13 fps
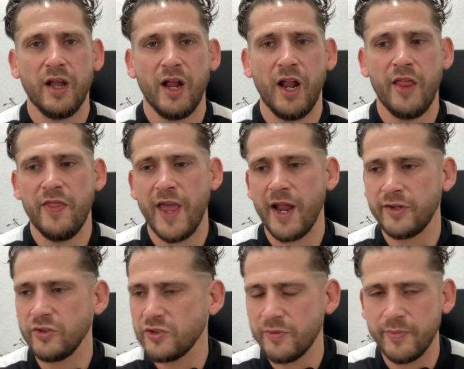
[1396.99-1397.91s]
And that
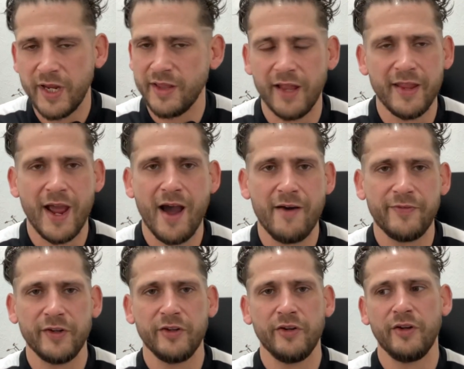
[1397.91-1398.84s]
doesn't mean that they have
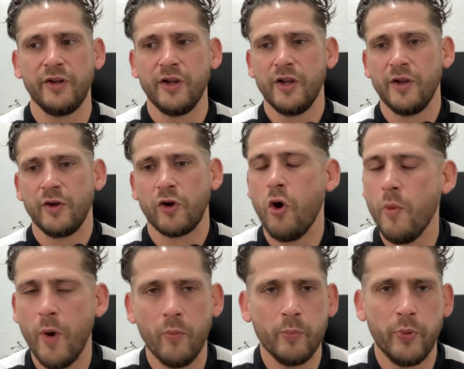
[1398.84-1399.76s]
to come
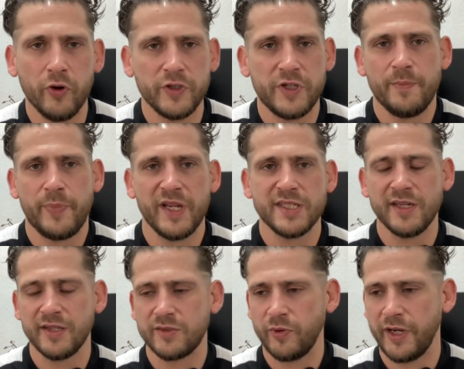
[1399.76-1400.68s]
on board your
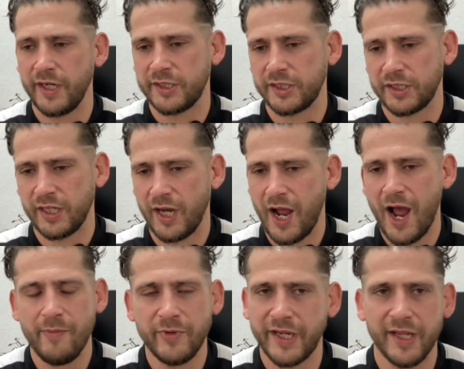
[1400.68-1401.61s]
business, which
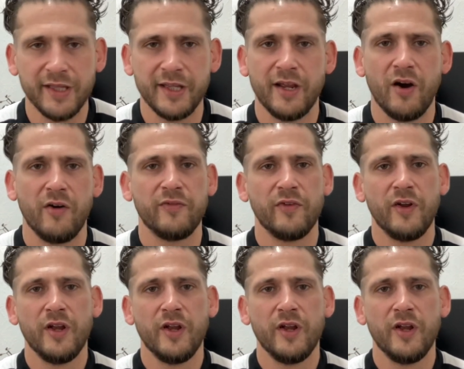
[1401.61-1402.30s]
I'm guilty of.